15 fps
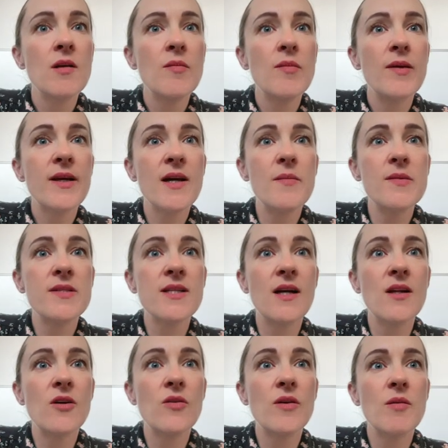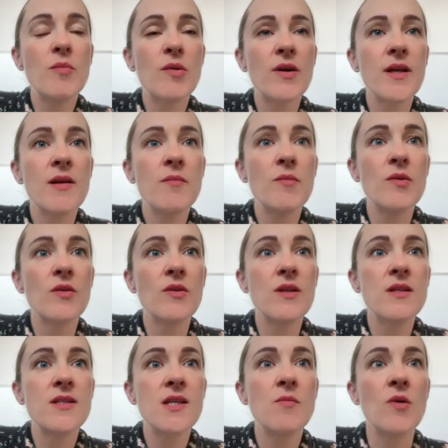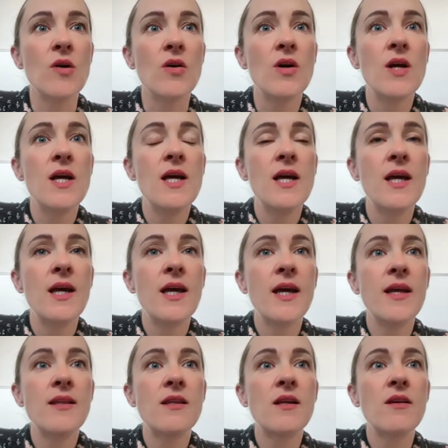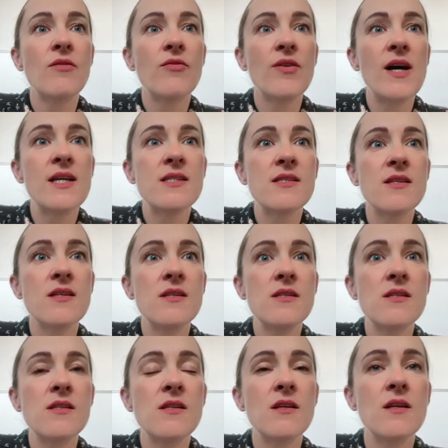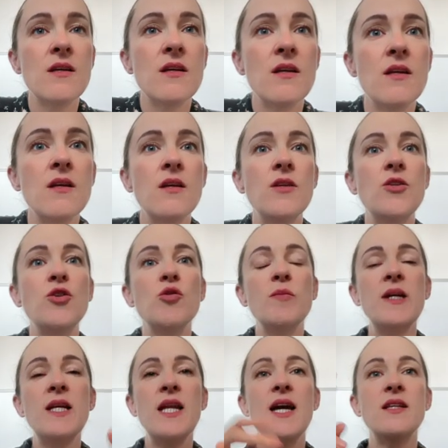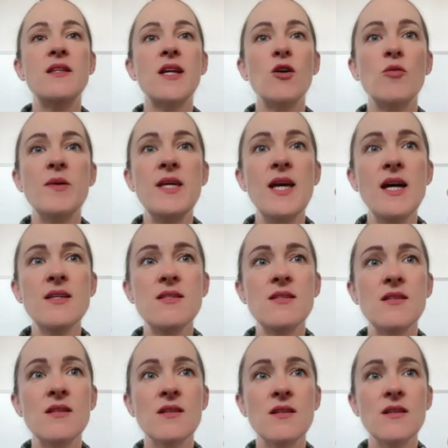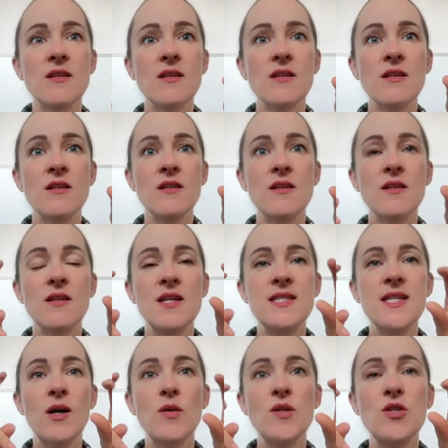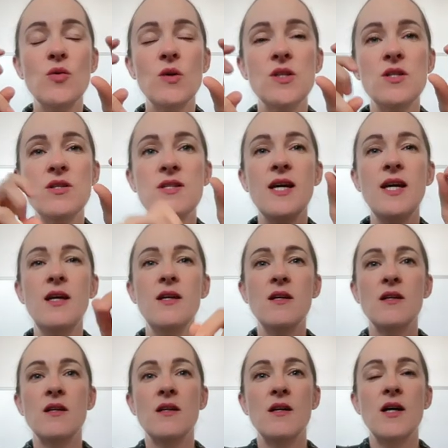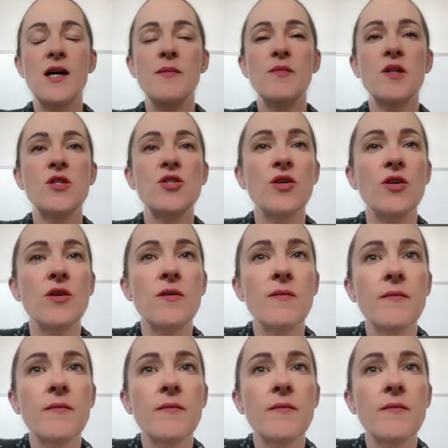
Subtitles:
Pegamos algo y por ejemplo decimos que entre frases. Do you mean entre comillas? Is that what you want to say? I'm not sure.